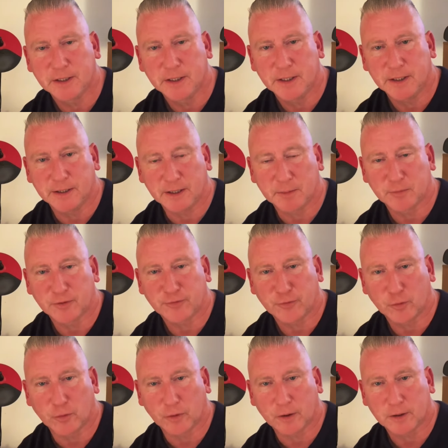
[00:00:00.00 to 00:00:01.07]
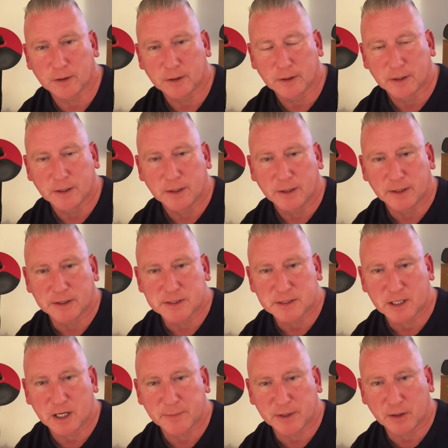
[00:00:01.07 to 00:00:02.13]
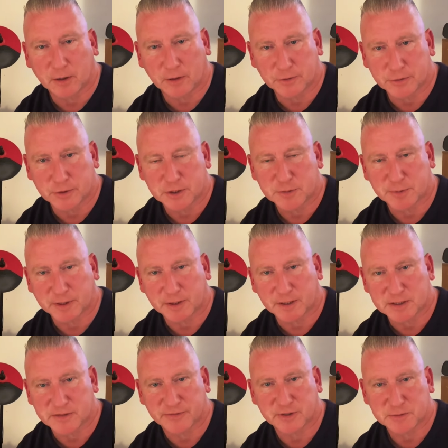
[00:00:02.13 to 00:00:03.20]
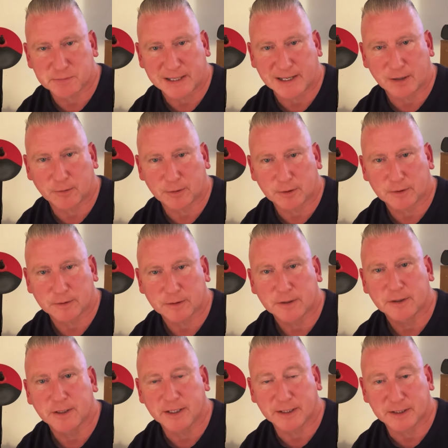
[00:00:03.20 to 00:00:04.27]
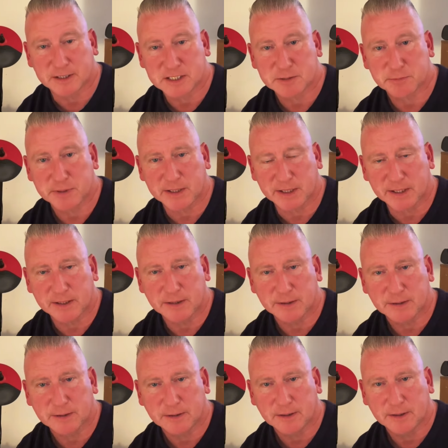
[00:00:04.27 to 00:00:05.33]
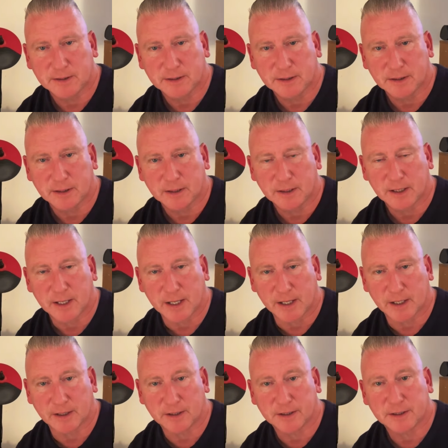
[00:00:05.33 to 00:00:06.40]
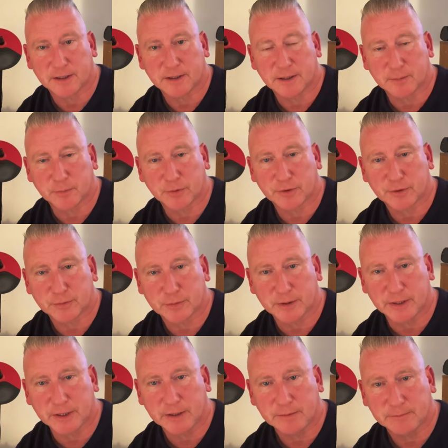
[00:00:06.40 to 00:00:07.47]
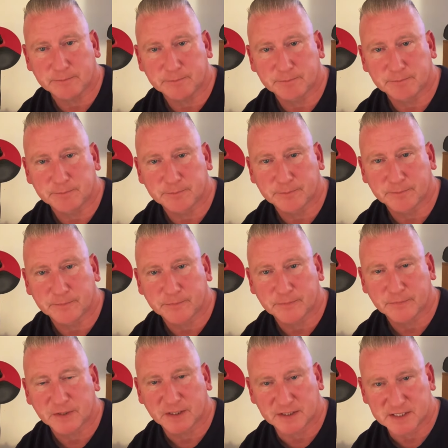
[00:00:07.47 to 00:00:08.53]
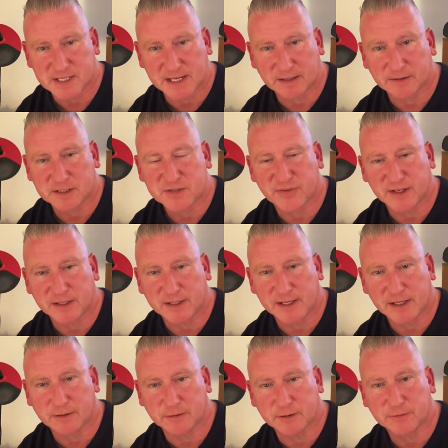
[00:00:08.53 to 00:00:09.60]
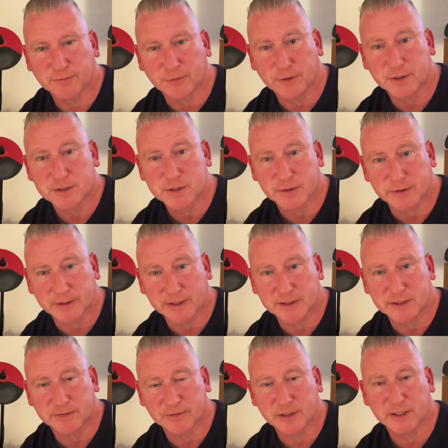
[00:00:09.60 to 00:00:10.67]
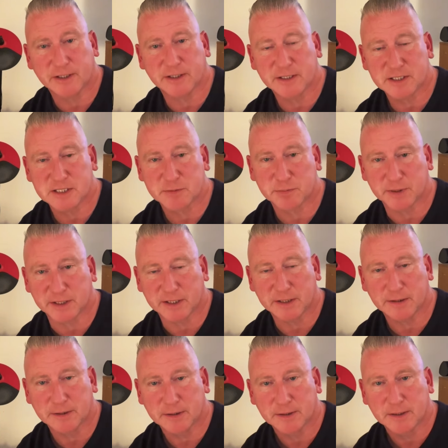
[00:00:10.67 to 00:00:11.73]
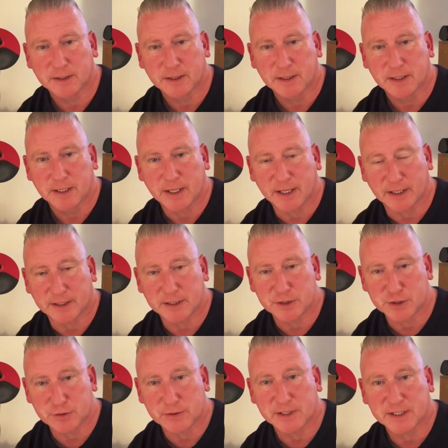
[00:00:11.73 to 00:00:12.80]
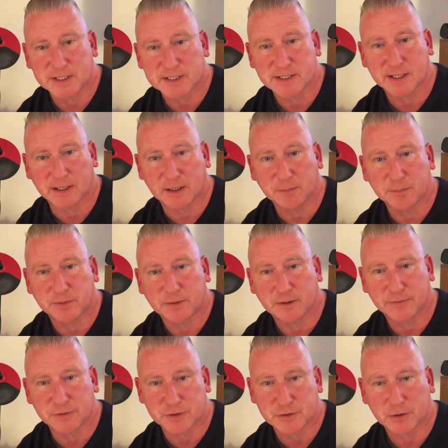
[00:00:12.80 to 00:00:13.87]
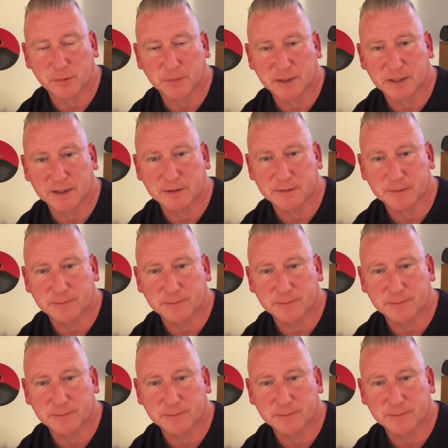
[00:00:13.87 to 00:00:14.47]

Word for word: At number four, it's Tommy Aldridge because of his power and his speed. And at number three, it's Alex Van Halen for his creativity and his speed and his unique setup of his drum kit.